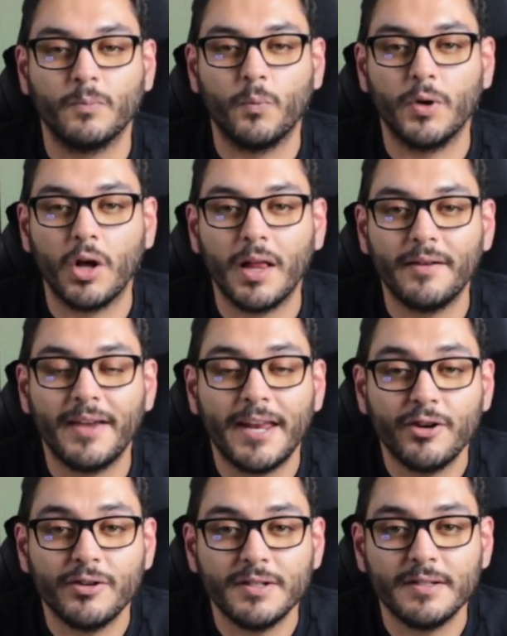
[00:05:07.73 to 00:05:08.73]
we all have
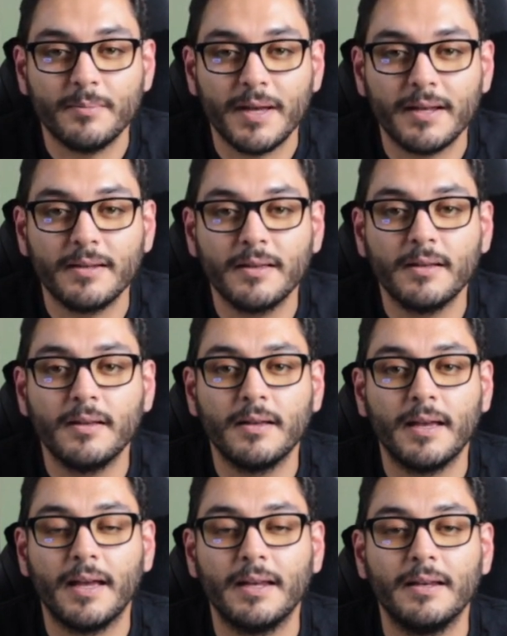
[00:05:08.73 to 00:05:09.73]
energy, man,
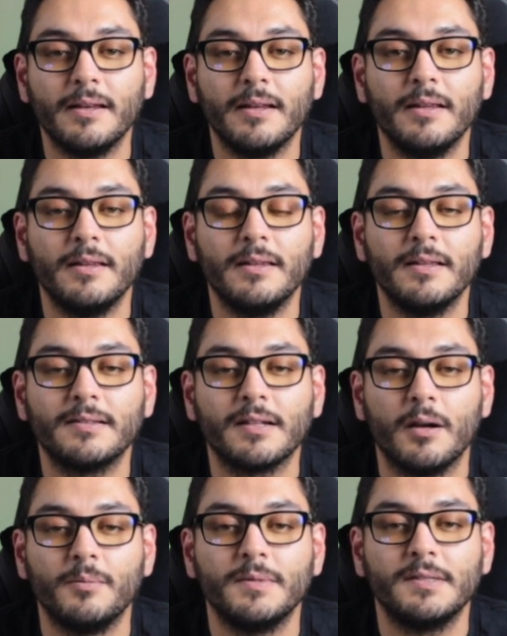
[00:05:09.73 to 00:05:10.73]
and this
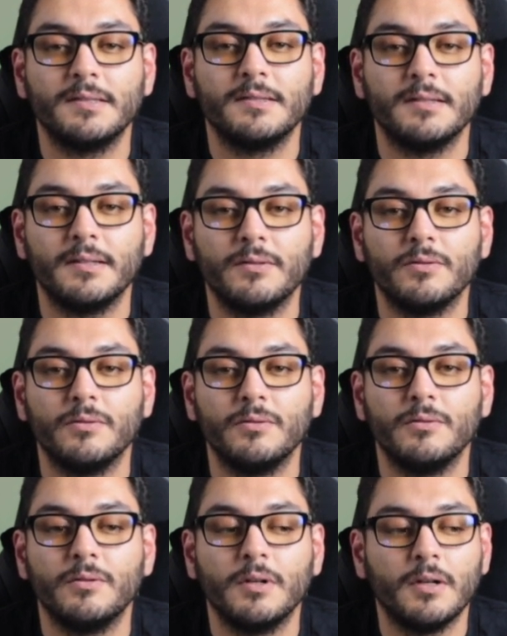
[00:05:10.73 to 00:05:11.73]
comes
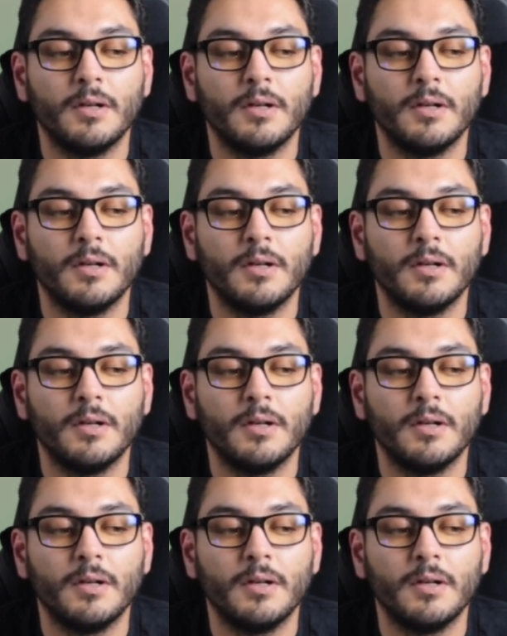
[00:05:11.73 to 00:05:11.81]
into